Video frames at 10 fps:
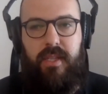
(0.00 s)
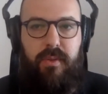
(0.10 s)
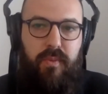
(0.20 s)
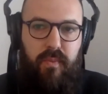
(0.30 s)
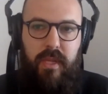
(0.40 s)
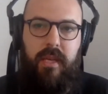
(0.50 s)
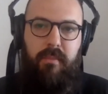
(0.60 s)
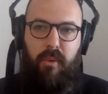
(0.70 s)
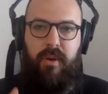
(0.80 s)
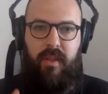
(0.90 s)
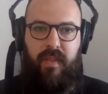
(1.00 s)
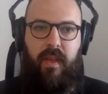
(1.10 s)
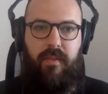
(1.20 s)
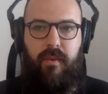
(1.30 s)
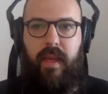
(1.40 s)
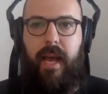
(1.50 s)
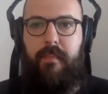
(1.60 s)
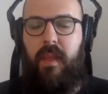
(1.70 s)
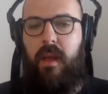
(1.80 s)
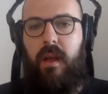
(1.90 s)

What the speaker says: And so it's really important to think through that.